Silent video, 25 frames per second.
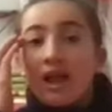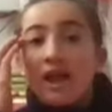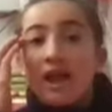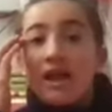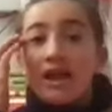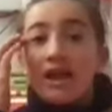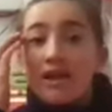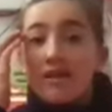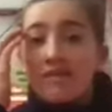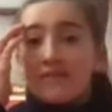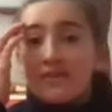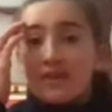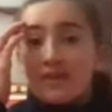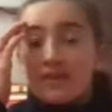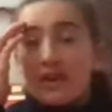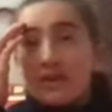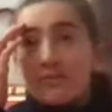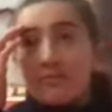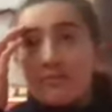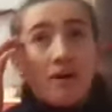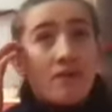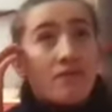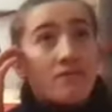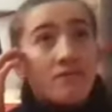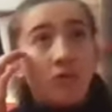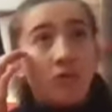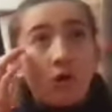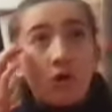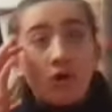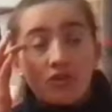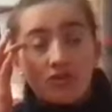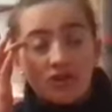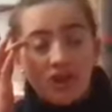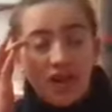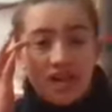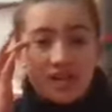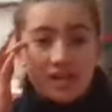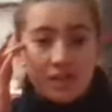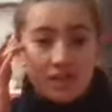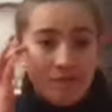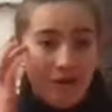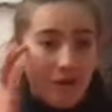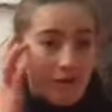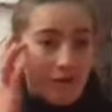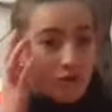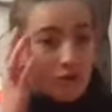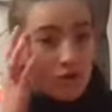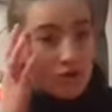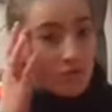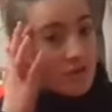if you did my floor session
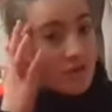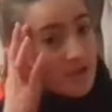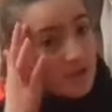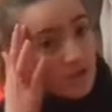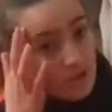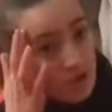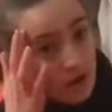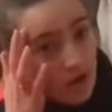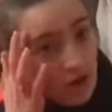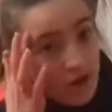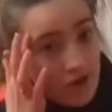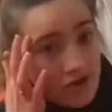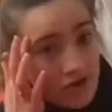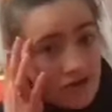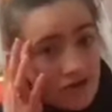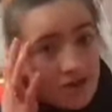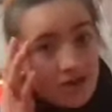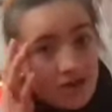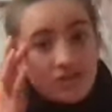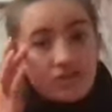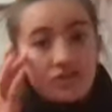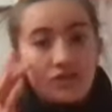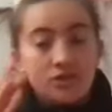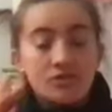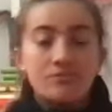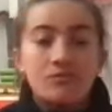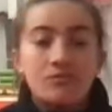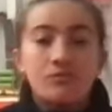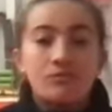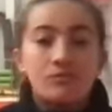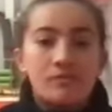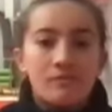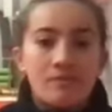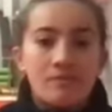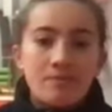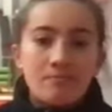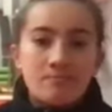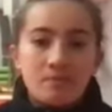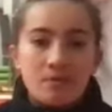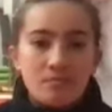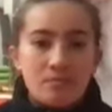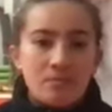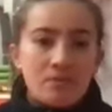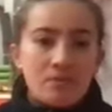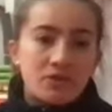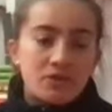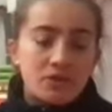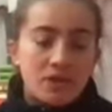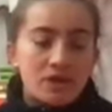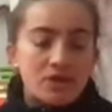about 2 weeks ago, you will remember
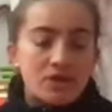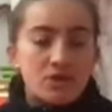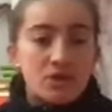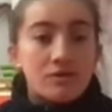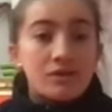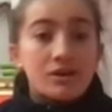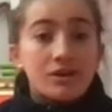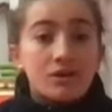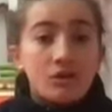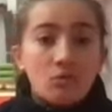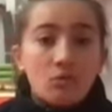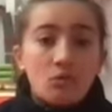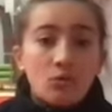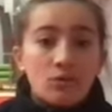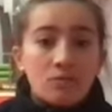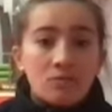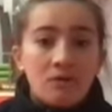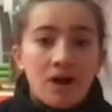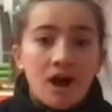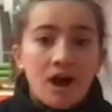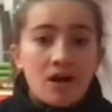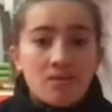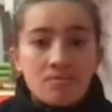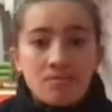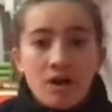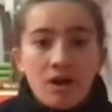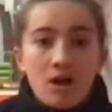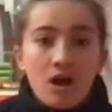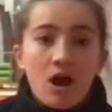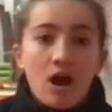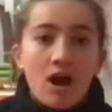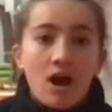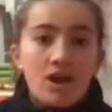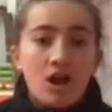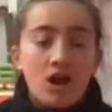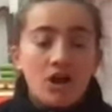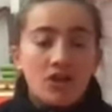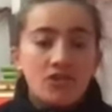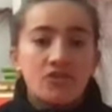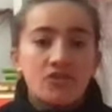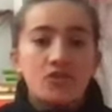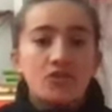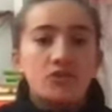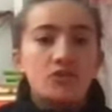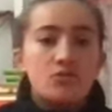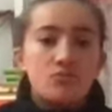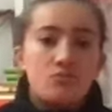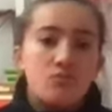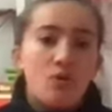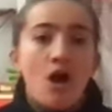that during the warm-up, I asked
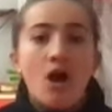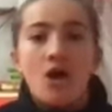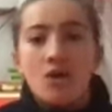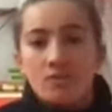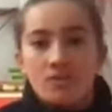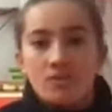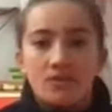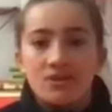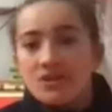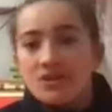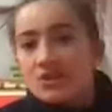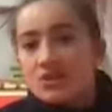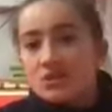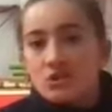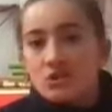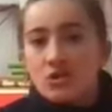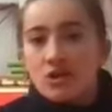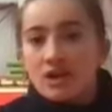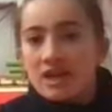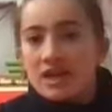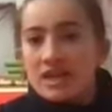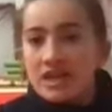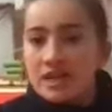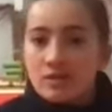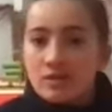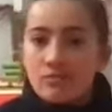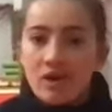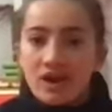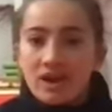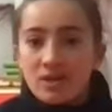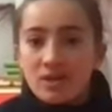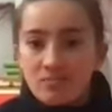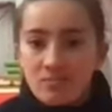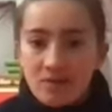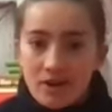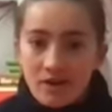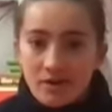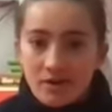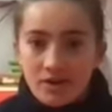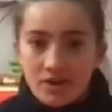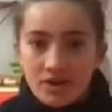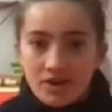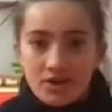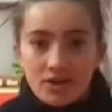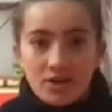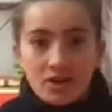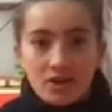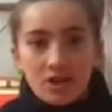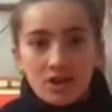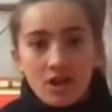you to run during each rest
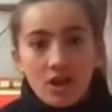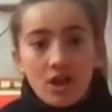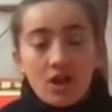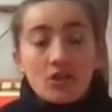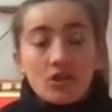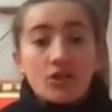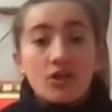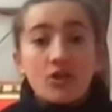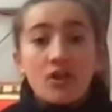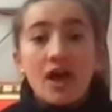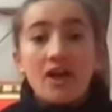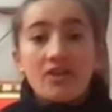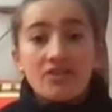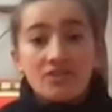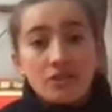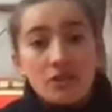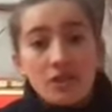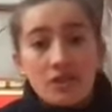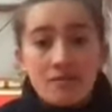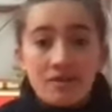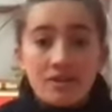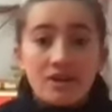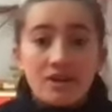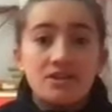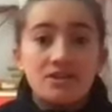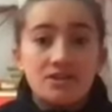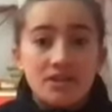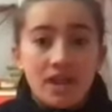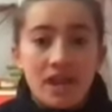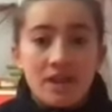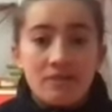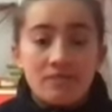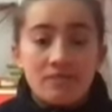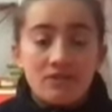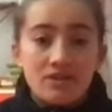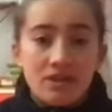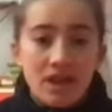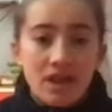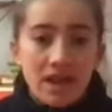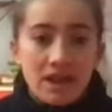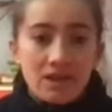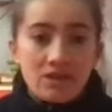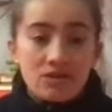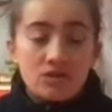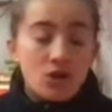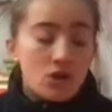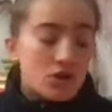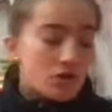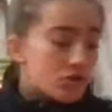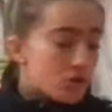period. So that's going to be the same today.
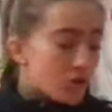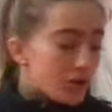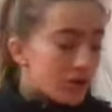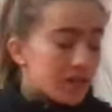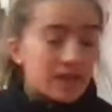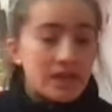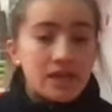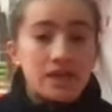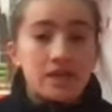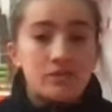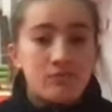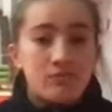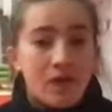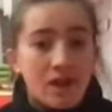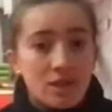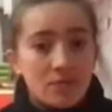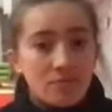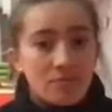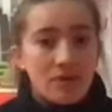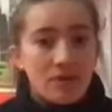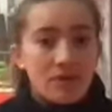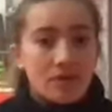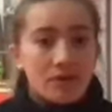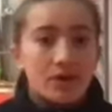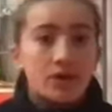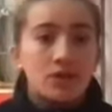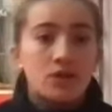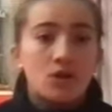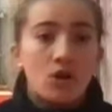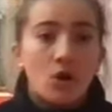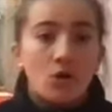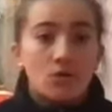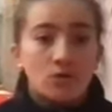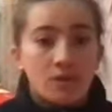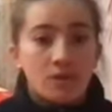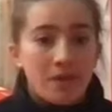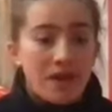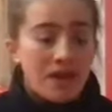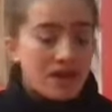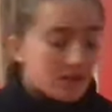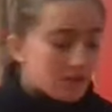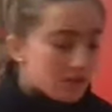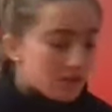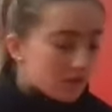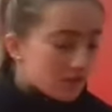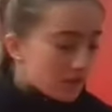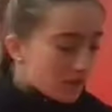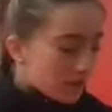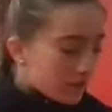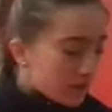So during each rest period on the
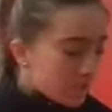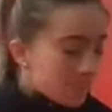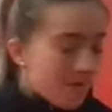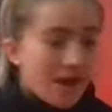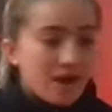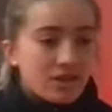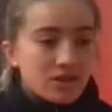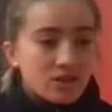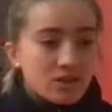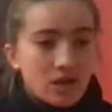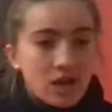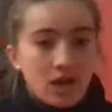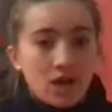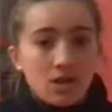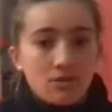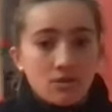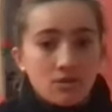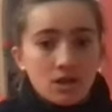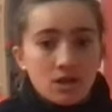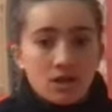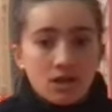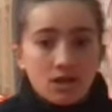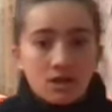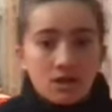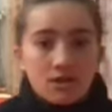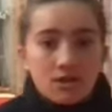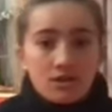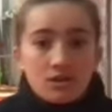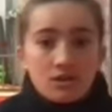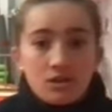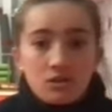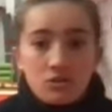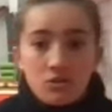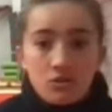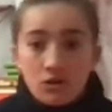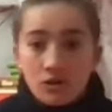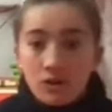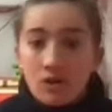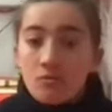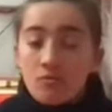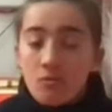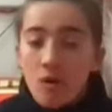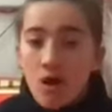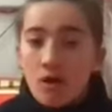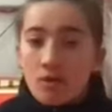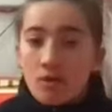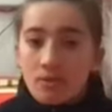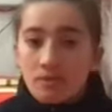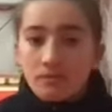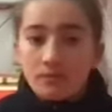next Tabata, you're going to
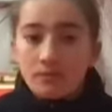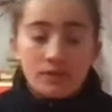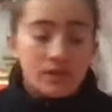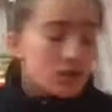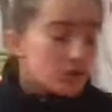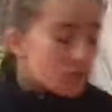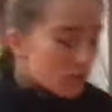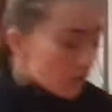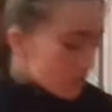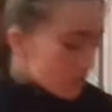run. Just